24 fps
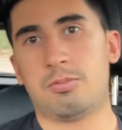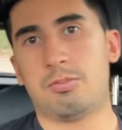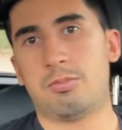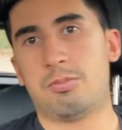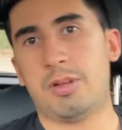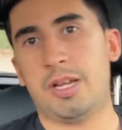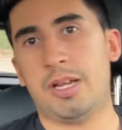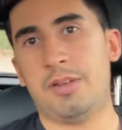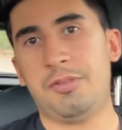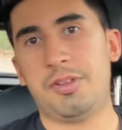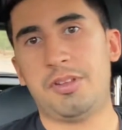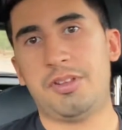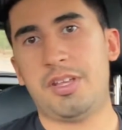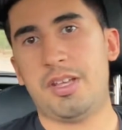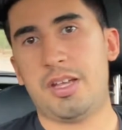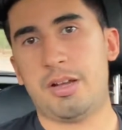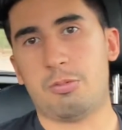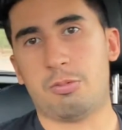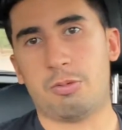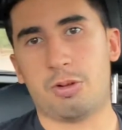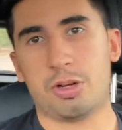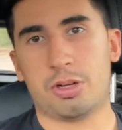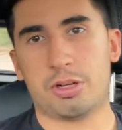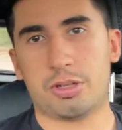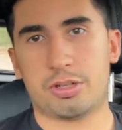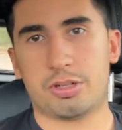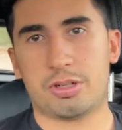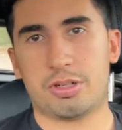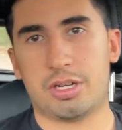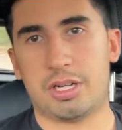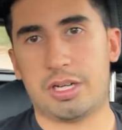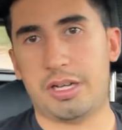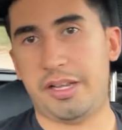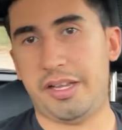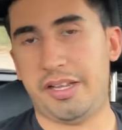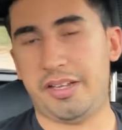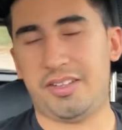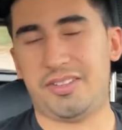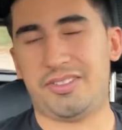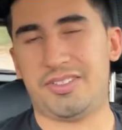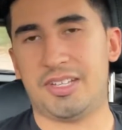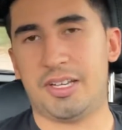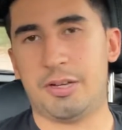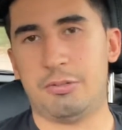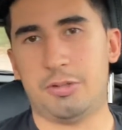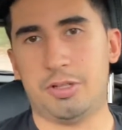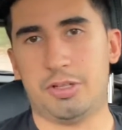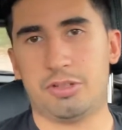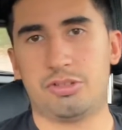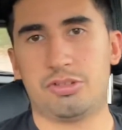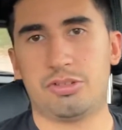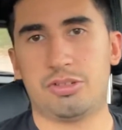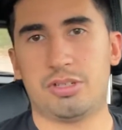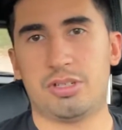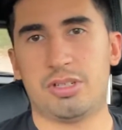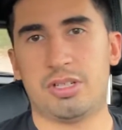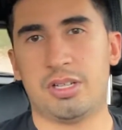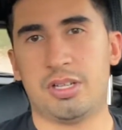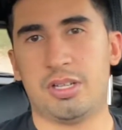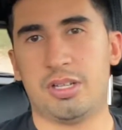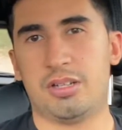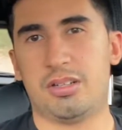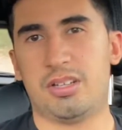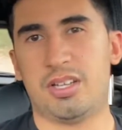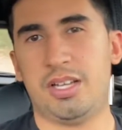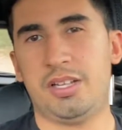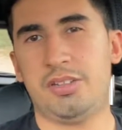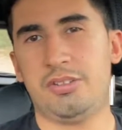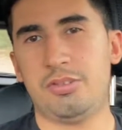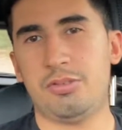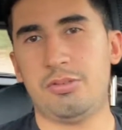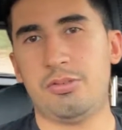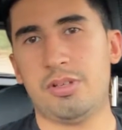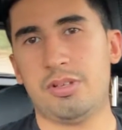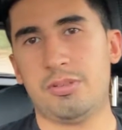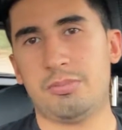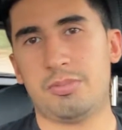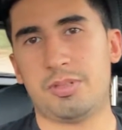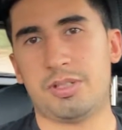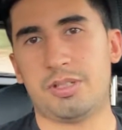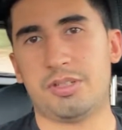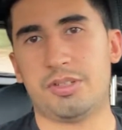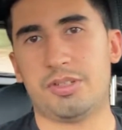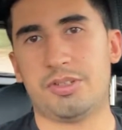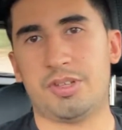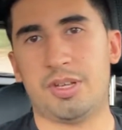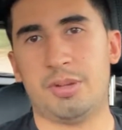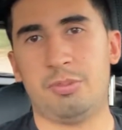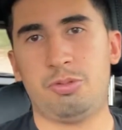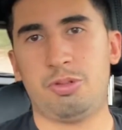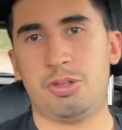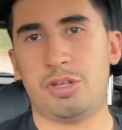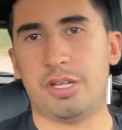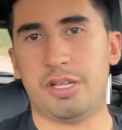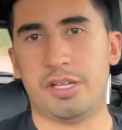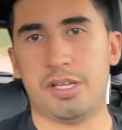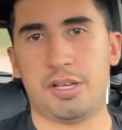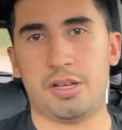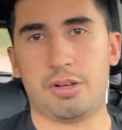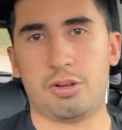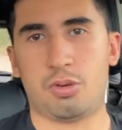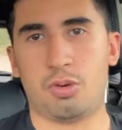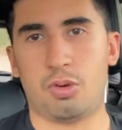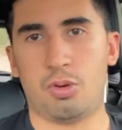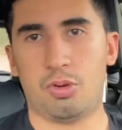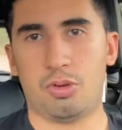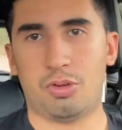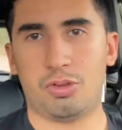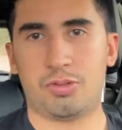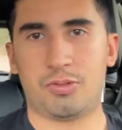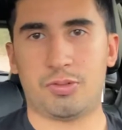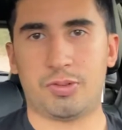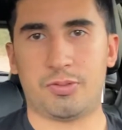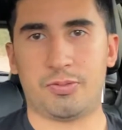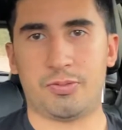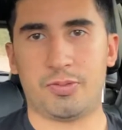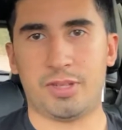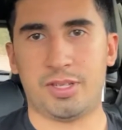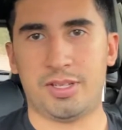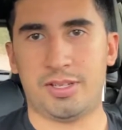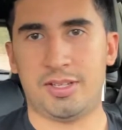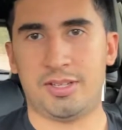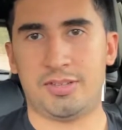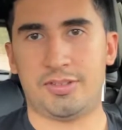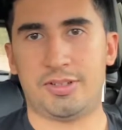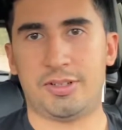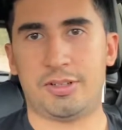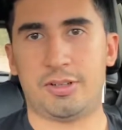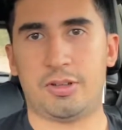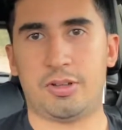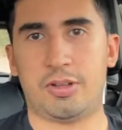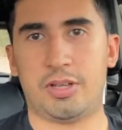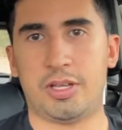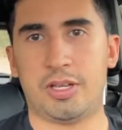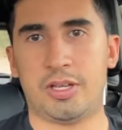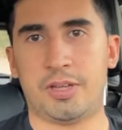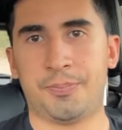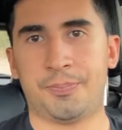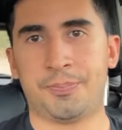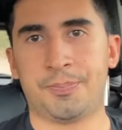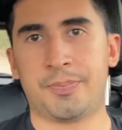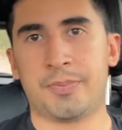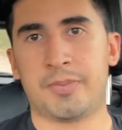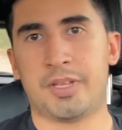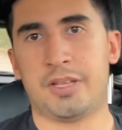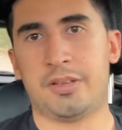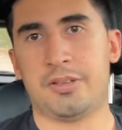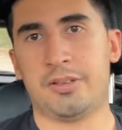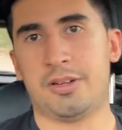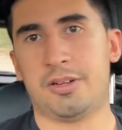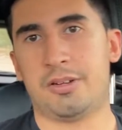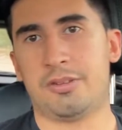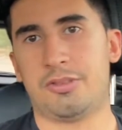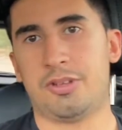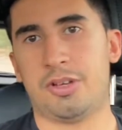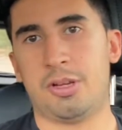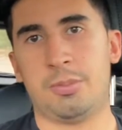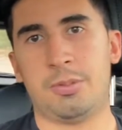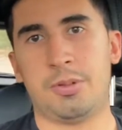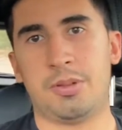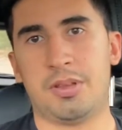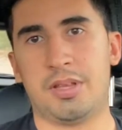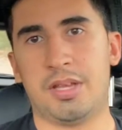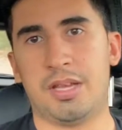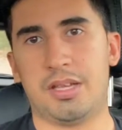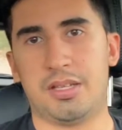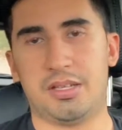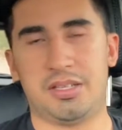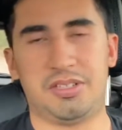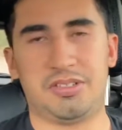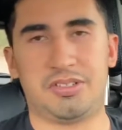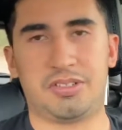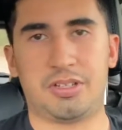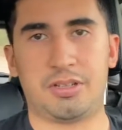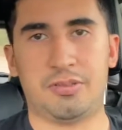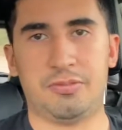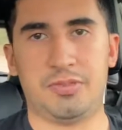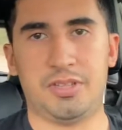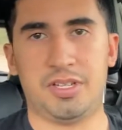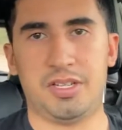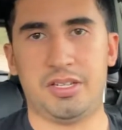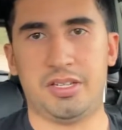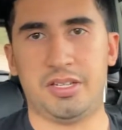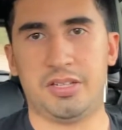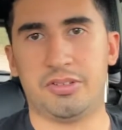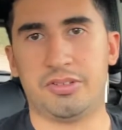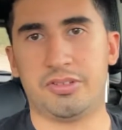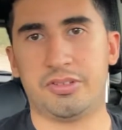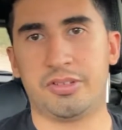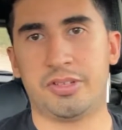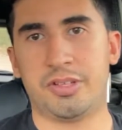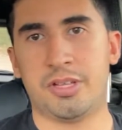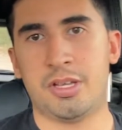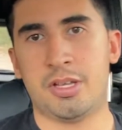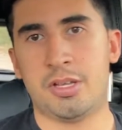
Every day at work, I eat a sandwich, and I do it because I'm trying to hit goals for fitness and all that. And then on top of that, it's convenience.